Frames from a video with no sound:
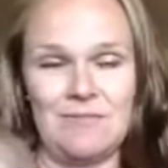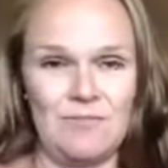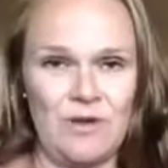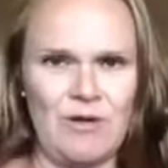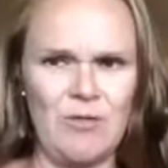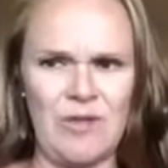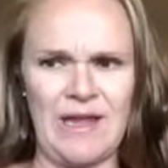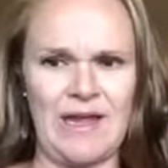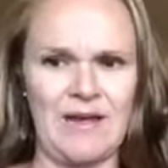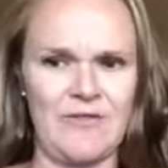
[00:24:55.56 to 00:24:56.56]
we were out
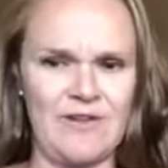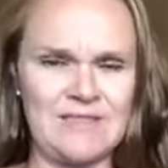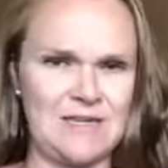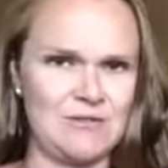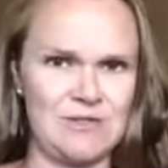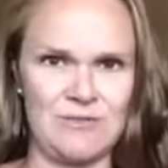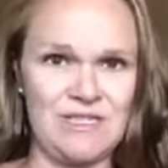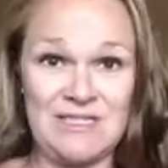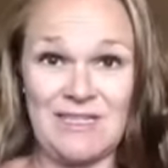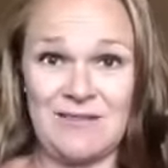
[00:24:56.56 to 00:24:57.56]
playing at our friend's house, so we
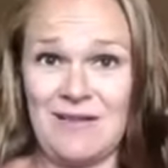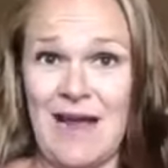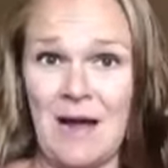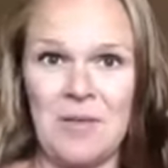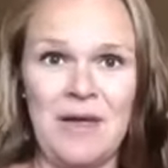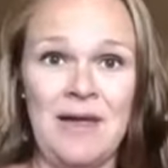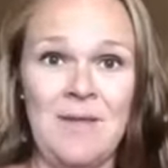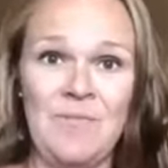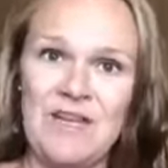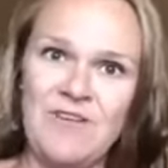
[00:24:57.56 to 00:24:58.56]
just didn't nap.
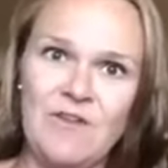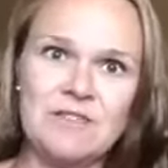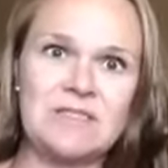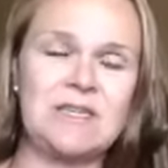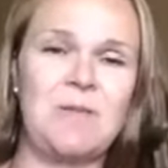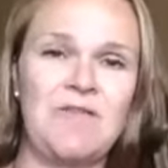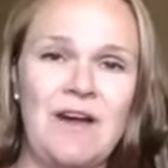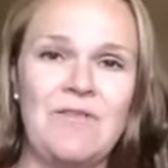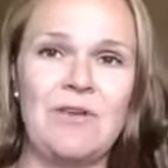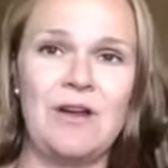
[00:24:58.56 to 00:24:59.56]
Then he falls asleep at
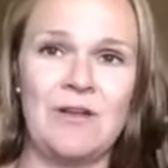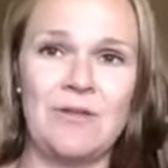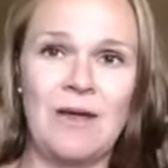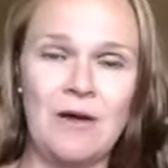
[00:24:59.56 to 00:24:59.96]
5:30 on the way